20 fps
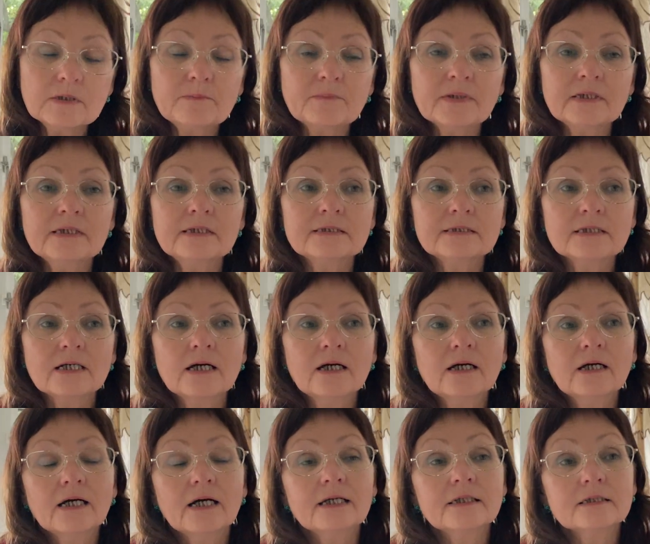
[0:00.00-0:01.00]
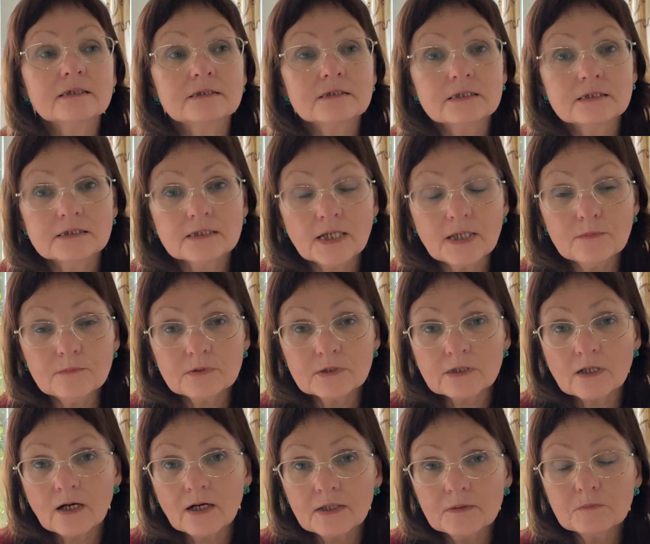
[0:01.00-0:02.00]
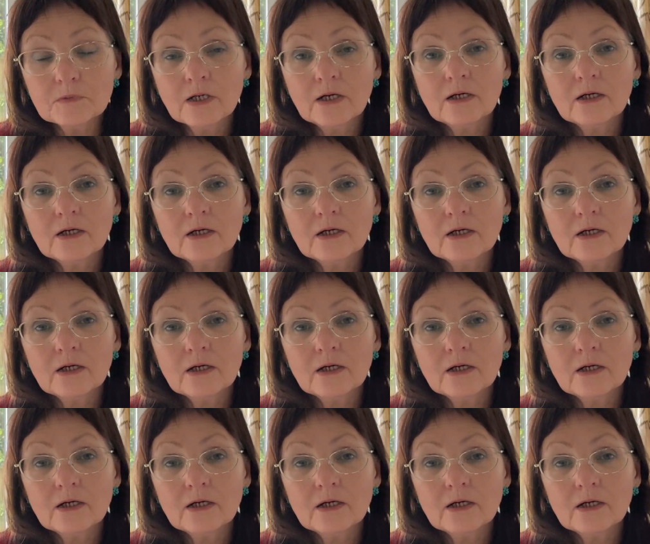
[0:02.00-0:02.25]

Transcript: police, and at the same time